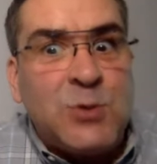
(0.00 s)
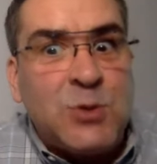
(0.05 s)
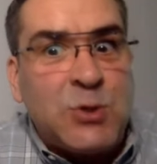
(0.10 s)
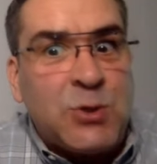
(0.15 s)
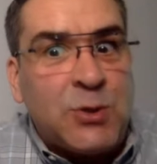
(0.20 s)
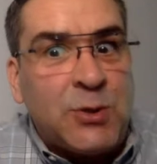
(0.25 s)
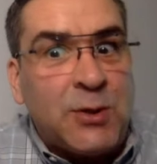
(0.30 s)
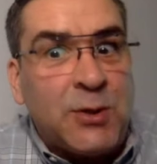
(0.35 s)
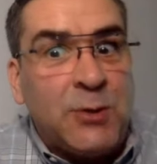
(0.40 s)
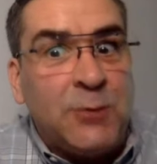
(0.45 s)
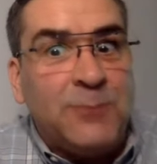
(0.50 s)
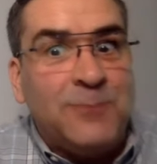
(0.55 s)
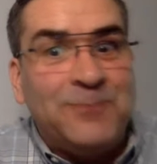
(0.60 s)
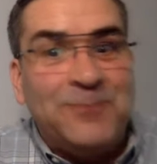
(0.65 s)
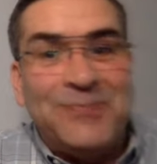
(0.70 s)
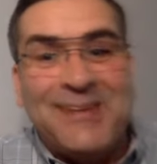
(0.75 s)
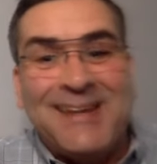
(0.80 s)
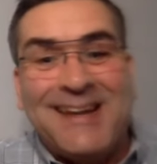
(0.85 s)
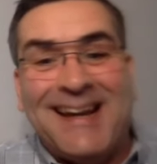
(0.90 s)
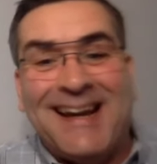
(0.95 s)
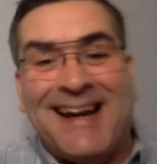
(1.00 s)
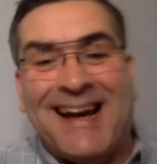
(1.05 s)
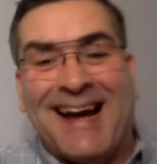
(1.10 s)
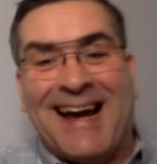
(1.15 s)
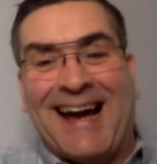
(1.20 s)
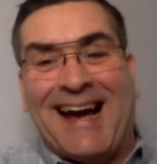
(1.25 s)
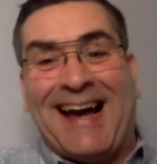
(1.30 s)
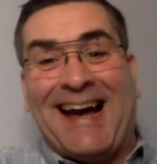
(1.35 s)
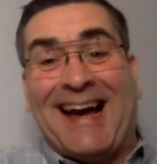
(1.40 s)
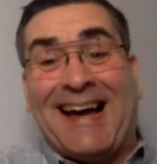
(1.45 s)
Do you?
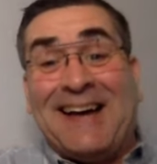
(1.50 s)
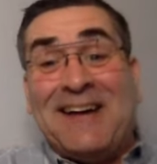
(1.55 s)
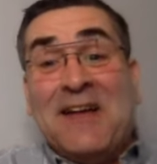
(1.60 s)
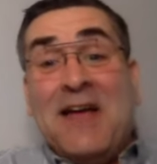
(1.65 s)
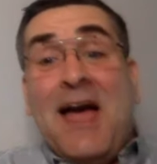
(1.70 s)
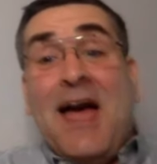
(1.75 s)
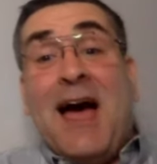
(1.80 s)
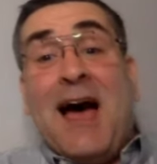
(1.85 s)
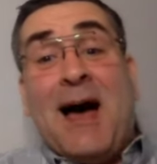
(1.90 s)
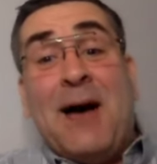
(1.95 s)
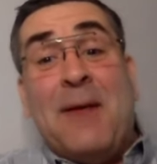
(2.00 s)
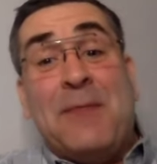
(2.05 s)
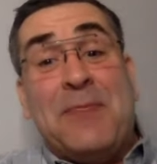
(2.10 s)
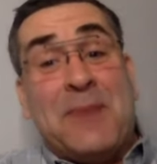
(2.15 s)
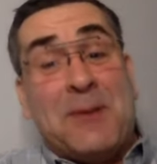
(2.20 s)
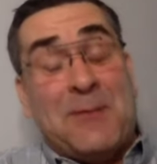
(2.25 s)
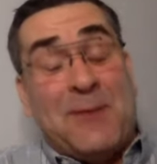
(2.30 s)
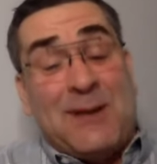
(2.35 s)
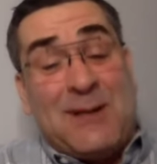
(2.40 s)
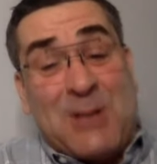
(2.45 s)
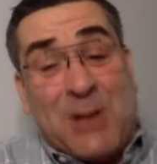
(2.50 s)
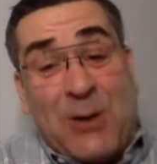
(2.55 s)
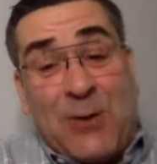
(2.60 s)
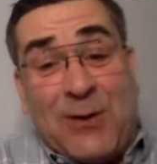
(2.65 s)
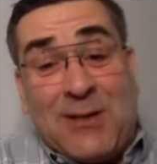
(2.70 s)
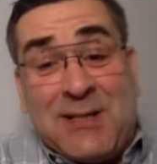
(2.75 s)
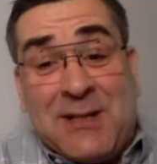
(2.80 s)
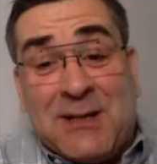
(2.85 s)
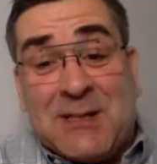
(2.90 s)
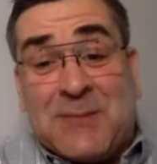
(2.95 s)
The
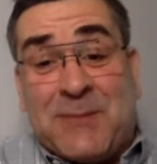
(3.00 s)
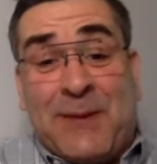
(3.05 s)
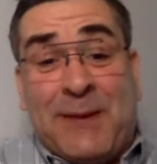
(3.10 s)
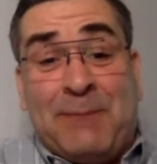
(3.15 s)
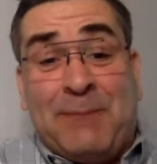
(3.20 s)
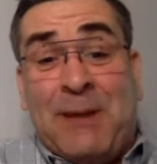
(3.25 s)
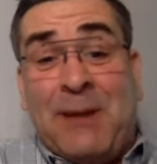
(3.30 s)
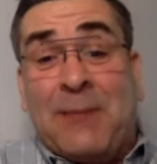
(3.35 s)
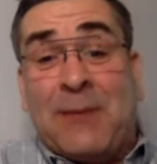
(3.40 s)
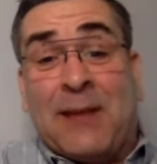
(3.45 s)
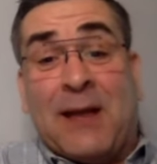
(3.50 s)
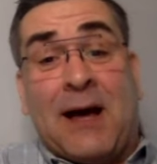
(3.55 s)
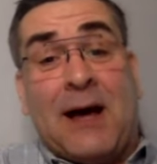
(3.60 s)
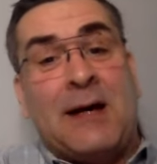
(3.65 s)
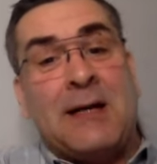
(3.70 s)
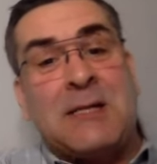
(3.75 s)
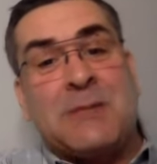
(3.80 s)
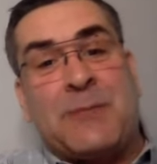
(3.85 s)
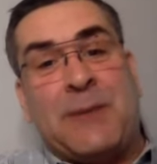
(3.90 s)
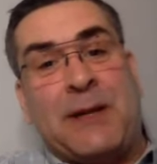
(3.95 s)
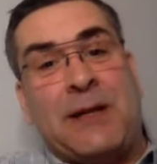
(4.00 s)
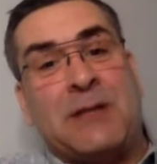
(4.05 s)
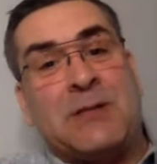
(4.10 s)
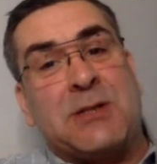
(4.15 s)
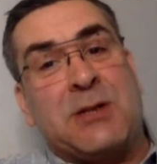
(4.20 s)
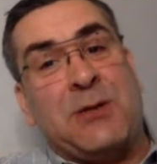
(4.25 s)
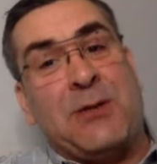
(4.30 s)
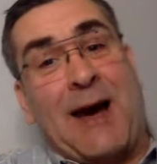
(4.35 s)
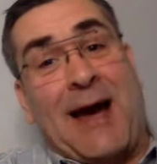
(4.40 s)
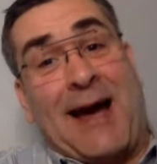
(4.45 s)
majority of people that I speak
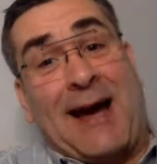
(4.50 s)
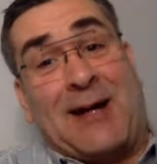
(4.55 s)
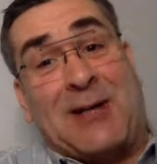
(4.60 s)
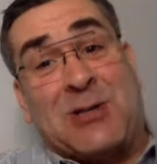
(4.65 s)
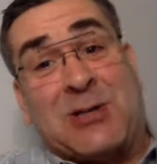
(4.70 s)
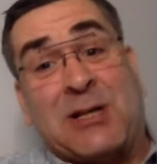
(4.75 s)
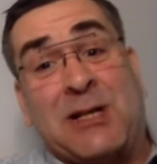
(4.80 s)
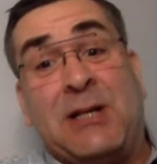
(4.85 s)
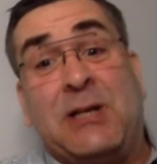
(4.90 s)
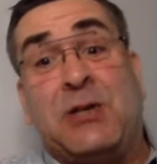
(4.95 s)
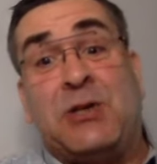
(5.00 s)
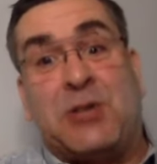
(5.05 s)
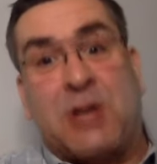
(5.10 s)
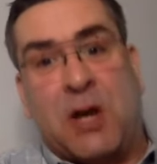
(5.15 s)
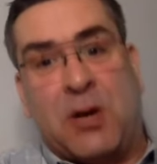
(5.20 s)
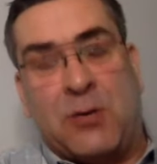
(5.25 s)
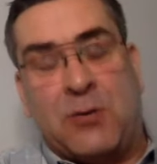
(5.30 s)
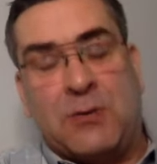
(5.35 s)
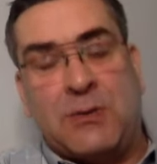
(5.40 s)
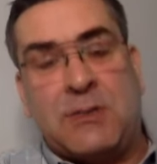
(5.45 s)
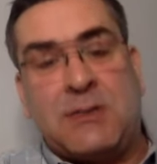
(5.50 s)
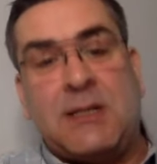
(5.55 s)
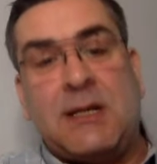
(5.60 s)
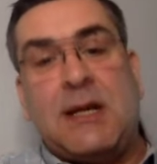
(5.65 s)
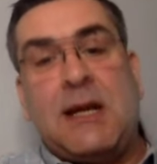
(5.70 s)
to actually don't.